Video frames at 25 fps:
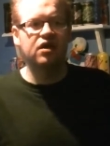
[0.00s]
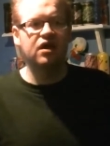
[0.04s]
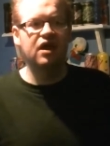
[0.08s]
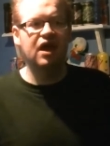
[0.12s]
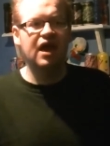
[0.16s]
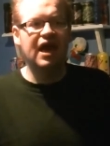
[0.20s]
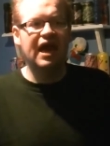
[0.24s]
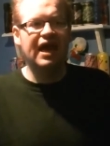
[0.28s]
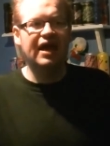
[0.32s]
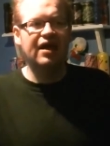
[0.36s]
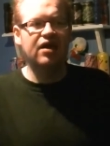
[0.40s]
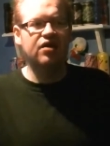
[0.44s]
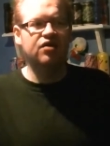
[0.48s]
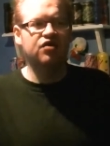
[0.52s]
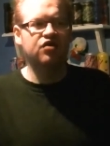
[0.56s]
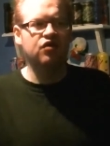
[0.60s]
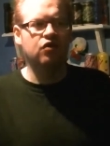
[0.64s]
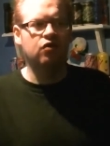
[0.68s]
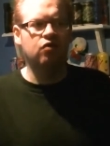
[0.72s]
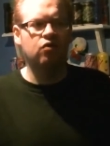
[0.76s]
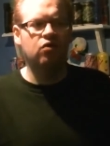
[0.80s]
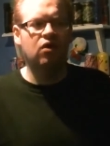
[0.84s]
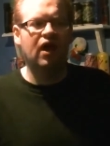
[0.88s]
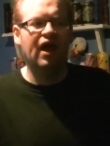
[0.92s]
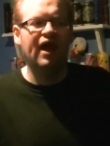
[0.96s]
It's
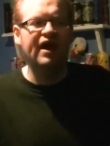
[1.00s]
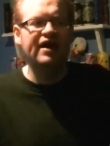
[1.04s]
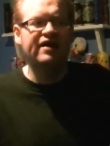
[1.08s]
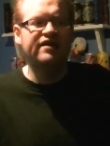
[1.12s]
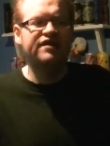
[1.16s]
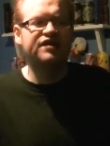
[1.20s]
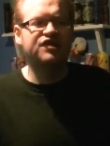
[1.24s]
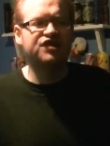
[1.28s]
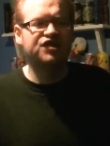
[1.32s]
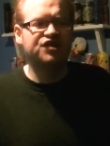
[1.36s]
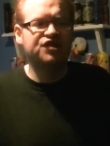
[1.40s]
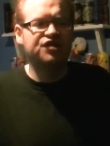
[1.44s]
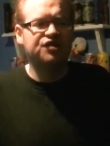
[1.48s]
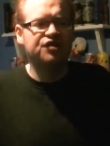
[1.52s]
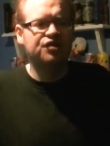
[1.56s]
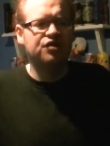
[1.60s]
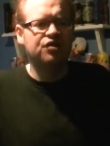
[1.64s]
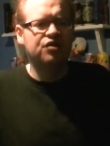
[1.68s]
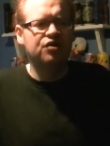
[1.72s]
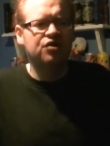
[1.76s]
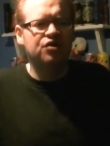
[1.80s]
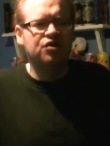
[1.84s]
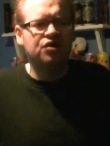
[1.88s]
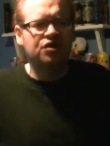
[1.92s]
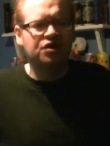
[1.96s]
alright.
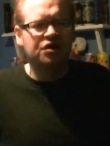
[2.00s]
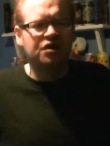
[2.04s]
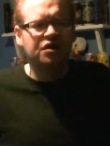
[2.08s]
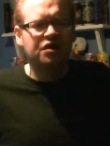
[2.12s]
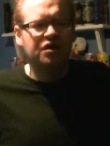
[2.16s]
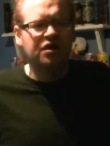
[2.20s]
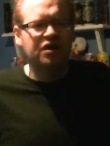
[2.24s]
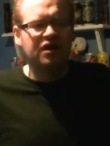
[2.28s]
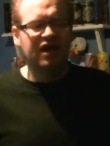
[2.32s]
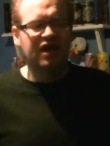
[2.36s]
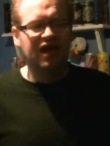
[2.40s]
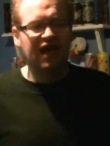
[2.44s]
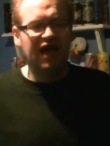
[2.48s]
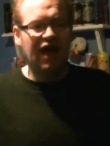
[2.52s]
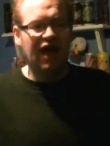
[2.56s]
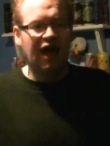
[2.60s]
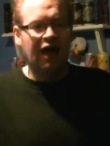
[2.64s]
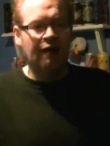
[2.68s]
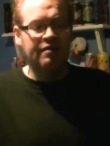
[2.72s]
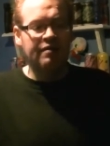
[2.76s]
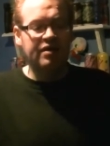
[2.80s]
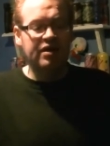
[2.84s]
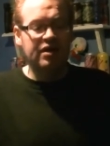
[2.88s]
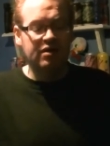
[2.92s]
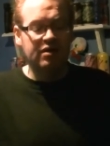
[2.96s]

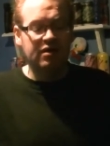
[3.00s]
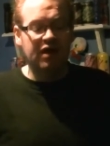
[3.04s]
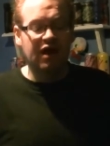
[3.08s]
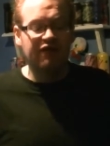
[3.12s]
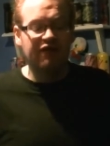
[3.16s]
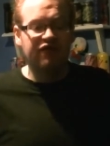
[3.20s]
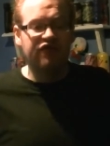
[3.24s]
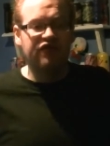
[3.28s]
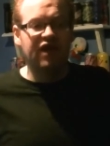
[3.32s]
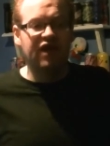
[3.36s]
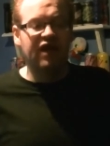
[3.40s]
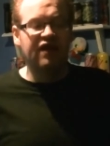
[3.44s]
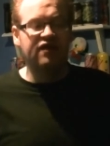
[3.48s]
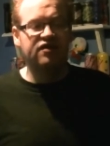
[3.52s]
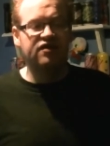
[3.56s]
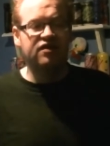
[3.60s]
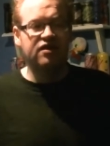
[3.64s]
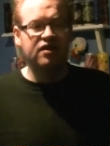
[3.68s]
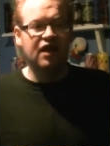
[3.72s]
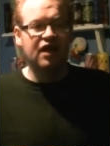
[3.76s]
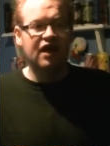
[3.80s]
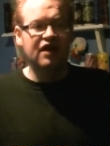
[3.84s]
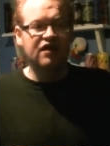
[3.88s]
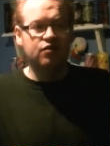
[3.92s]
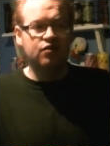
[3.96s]
I mean, I've tasted.
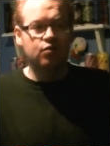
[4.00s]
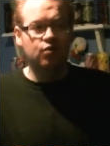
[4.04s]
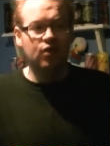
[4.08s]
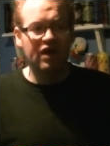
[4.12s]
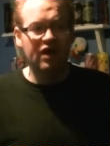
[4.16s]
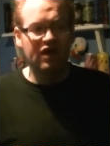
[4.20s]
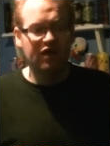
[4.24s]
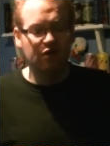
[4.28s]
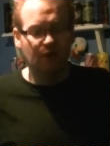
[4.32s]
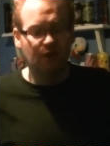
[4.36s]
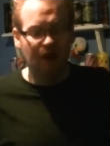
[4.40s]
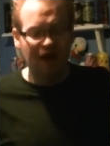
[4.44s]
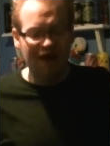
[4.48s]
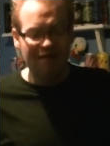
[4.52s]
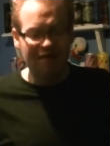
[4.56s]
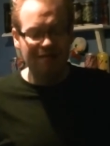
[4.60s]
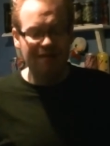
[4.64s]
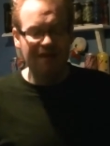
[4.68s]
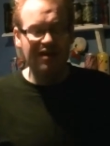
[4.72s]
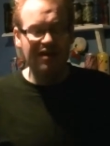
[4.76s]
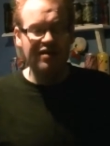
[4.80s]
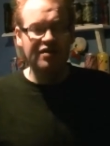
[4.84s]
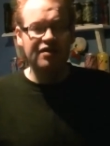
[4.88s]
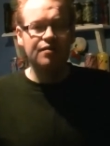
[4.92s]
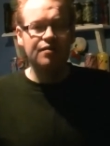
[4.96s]
It's it's way
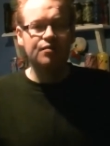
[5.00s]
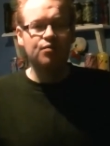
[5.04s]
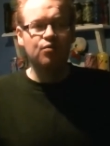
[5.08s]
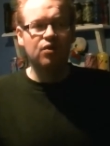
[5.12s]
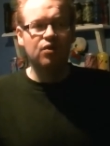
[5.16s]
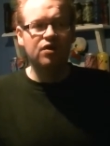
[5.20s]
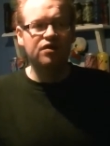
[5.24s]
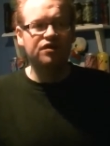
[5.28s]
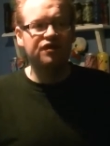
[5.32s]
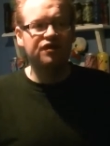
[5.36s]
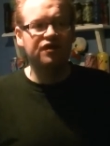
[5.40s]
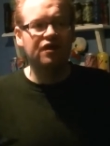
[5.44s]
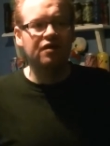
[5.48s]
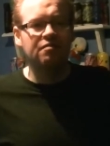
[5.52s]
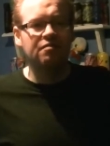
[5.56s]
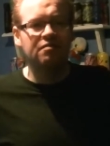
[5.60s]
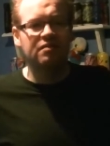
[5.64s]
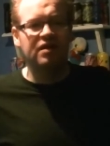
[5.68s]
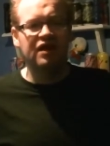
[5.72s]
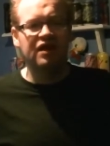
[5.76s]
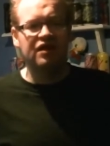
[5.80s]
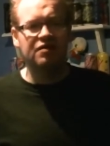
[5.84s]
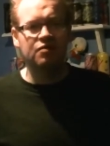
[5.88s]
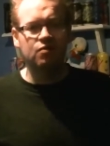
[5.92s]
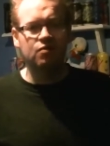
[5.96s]
better than what. Um,
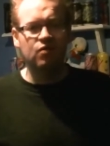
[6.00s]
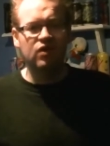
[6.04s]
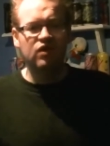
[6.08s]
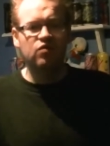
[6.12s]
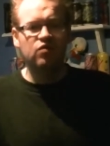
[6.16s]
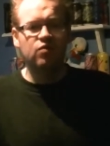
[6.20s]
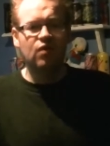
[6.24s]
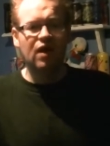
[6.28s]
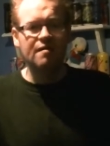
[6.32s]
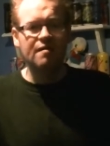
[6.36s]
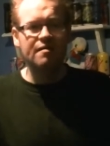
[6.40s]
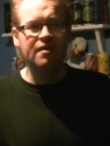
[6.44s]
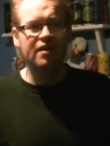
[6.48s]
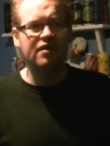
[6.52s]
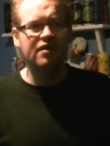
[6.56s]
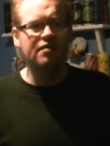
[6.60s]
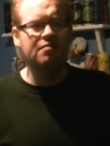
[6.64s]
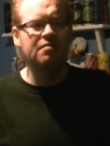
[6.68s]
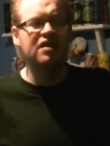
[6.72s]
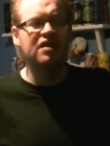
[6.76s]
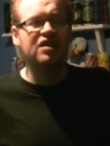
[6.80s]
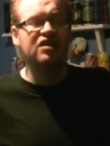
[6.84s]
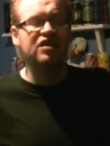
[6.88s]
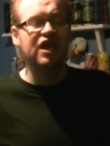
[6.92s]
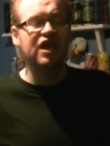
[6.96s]
it's it's way better than
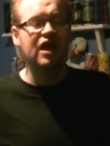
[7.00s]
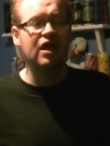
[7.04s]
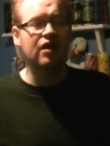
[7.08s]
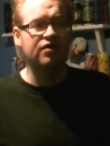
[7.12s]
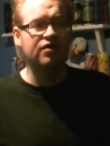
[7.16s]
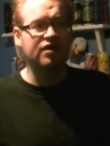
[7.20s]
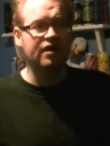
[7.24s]
Mellow Yellow.